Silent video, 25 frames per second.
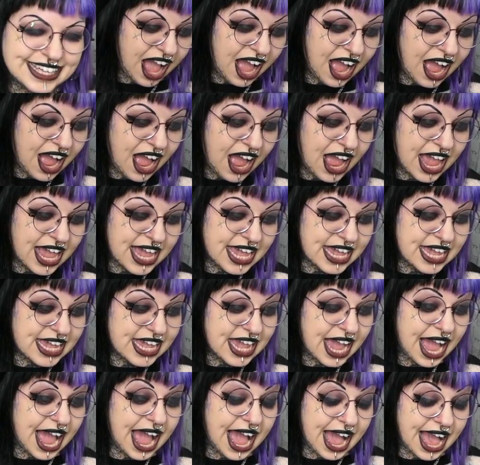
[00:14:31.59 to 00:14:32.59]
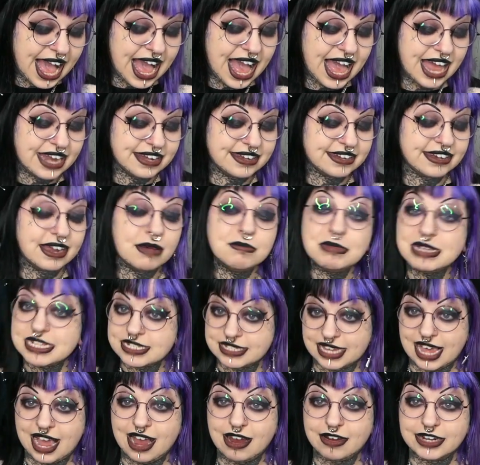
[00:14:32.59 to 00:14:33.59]
I had a
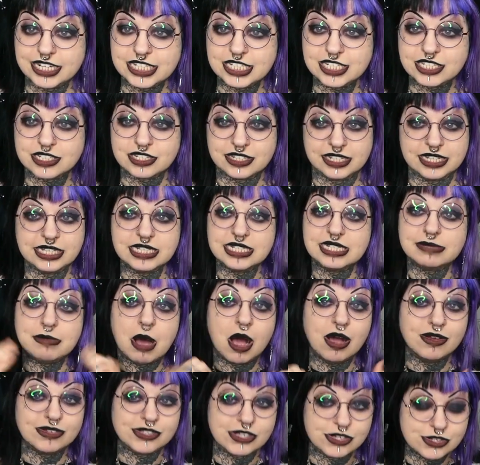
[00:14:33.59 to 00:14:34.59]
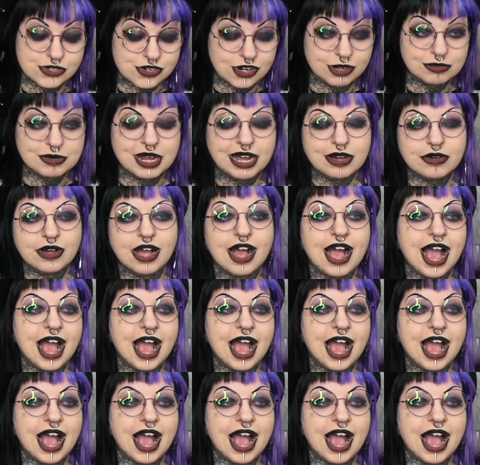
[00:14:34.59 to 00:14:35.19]
miscarriage, so the smile's gonna drop now.